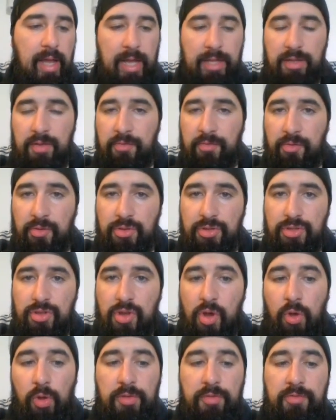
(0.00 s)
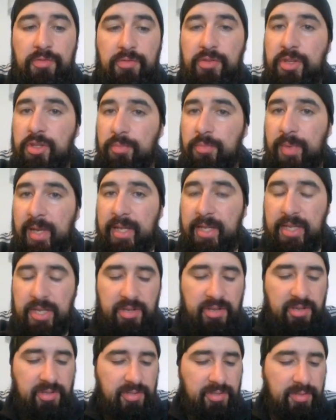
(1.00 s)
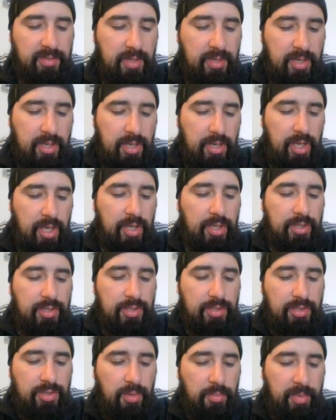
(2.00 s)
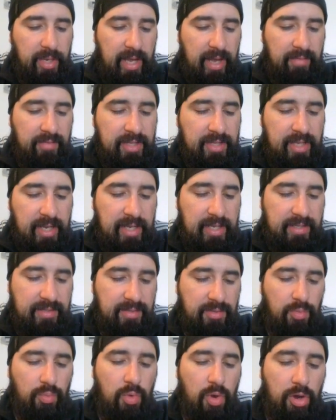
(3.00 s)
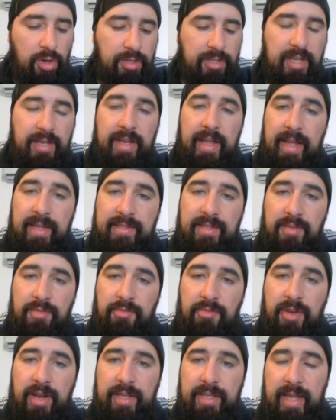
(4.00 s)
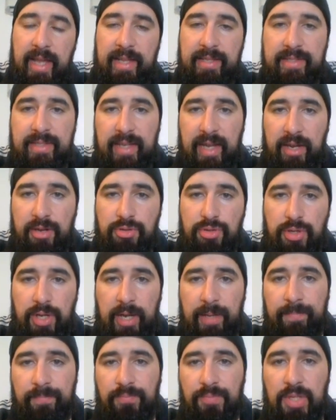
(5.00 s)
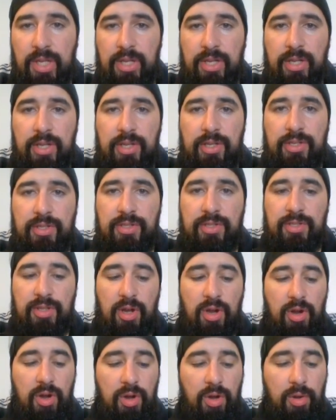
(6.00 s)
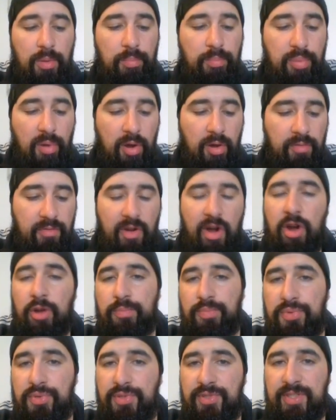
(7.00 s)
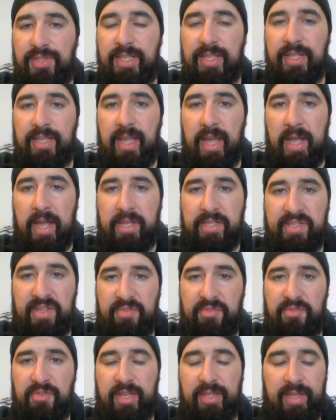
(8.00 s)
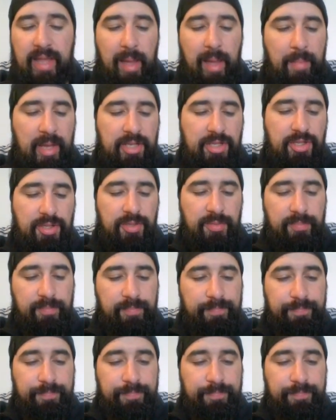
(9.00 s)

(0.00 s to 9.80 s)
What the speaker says: and of course all the free-to-play heroes. So we have in the list Warden, Ethelfred and Sakura. So both are boosting Ethelfred damage,